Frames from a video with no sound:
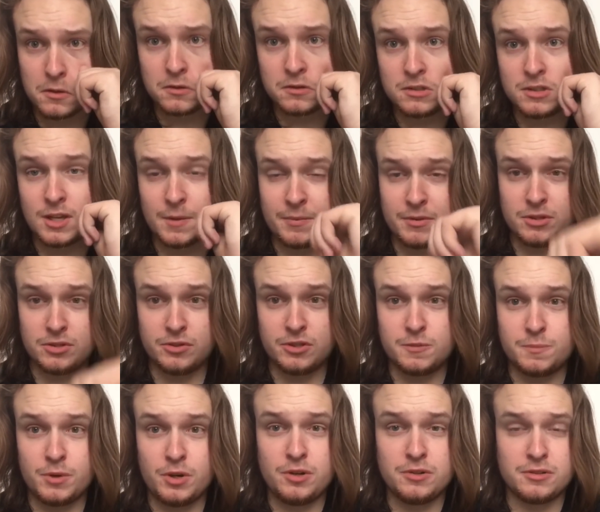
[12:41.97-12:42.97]
step into his
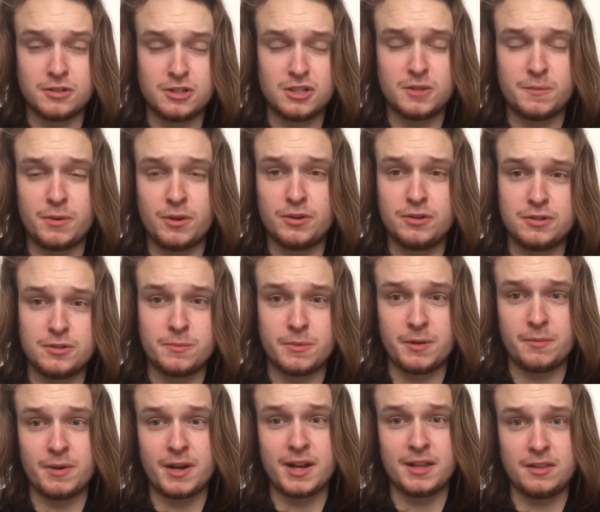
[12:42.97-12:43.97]
boots, I suppose. I
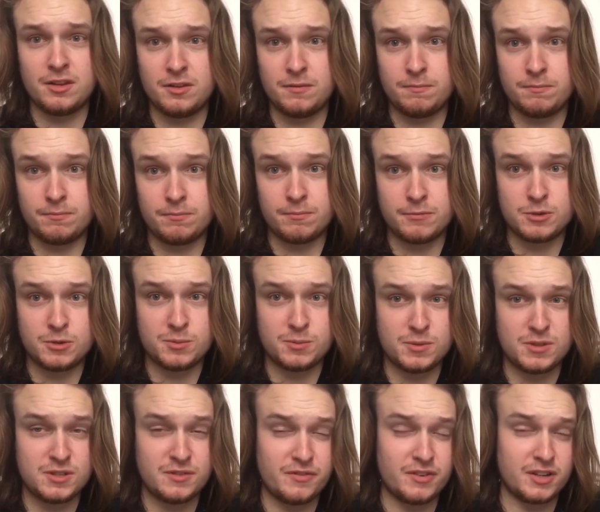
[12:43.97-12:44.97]
mean, Hanlon
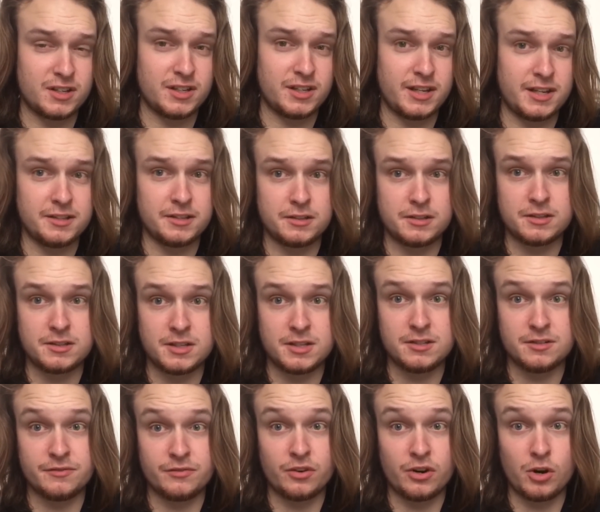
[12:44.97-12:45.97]
specifically ended the
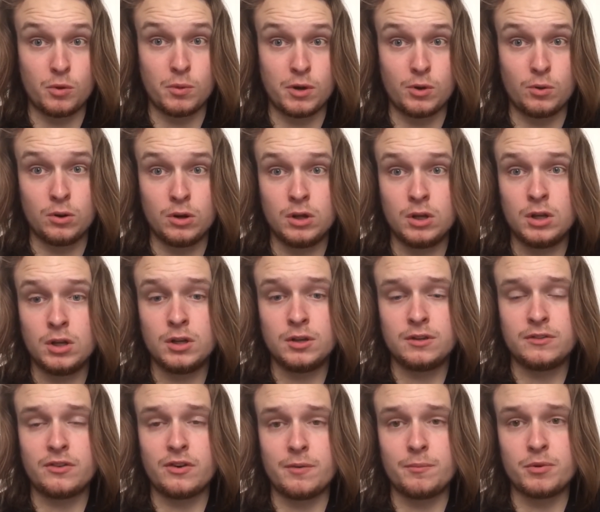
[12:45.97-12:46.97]
season very well.
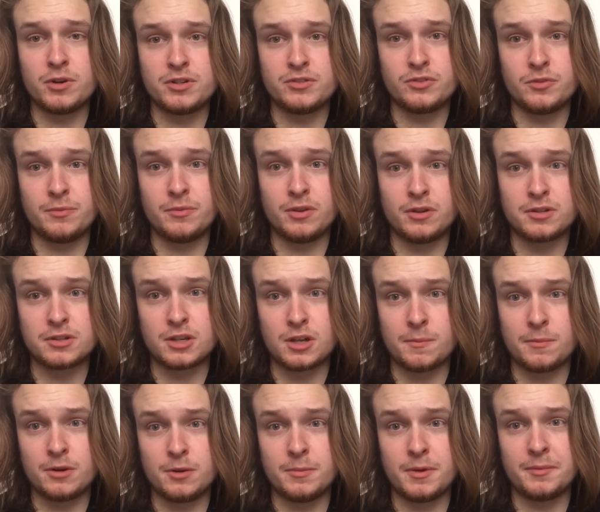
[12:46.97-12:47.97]
It's very impressed with him the last
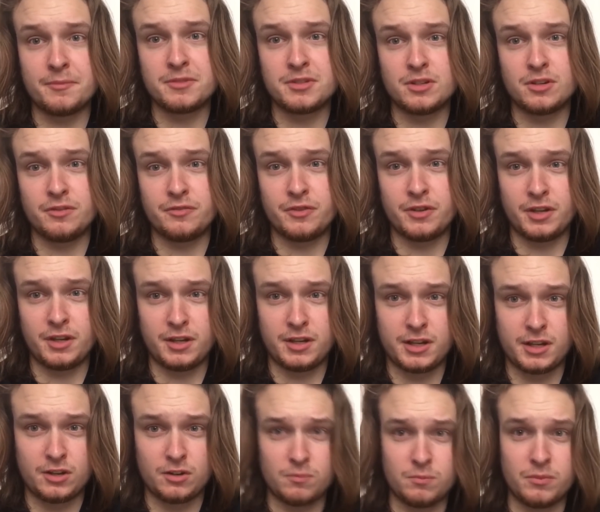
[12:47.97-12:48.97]
couple of months, and hopefully he can
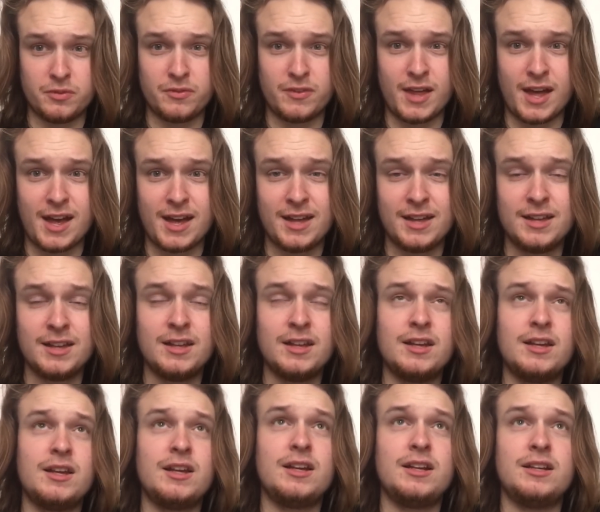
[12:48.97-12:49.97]
kick on with that.
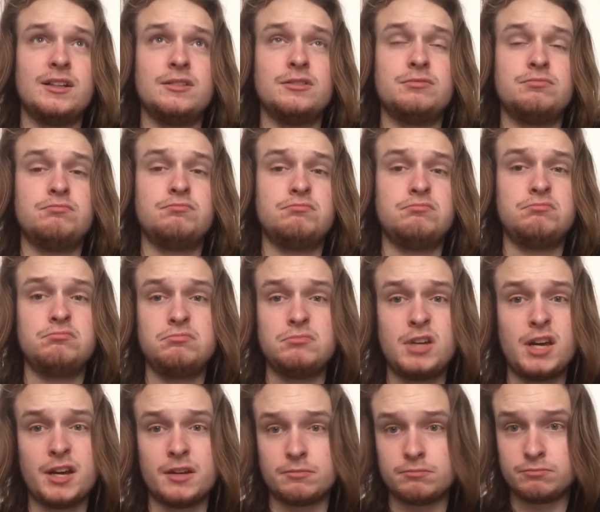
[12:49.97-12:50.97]
And
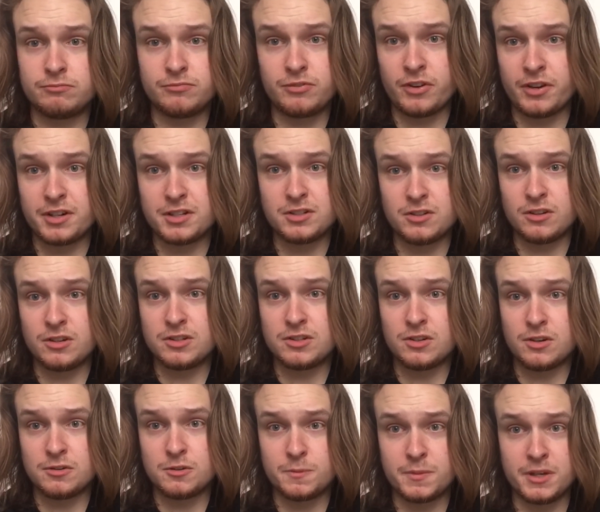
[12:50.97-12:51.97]
yeah, very exciting
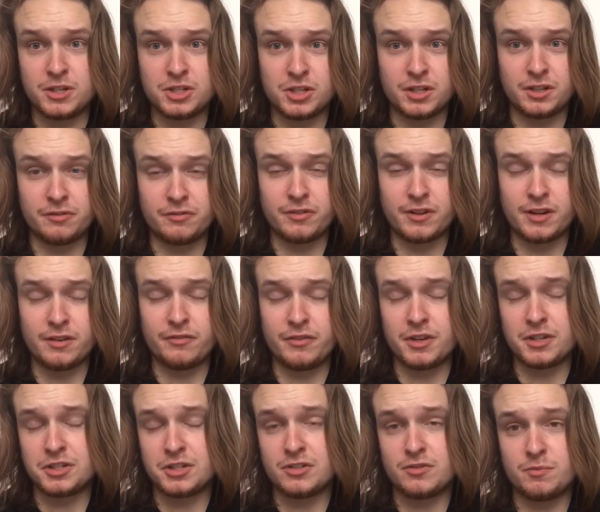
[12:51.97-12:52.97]
time to be a Gillingham fan.
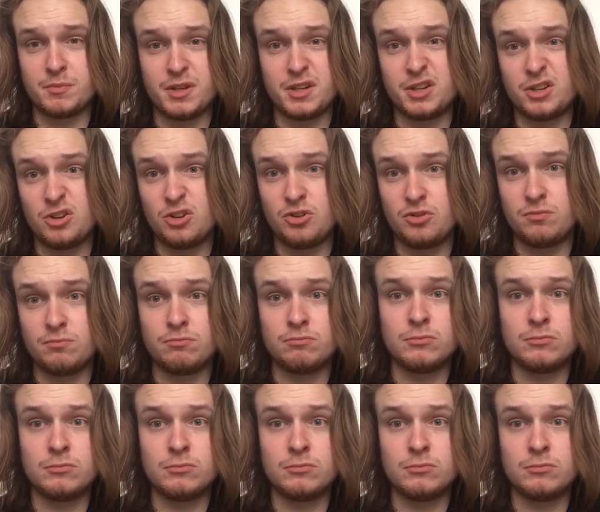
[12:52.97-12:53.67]
Fixtures for me good.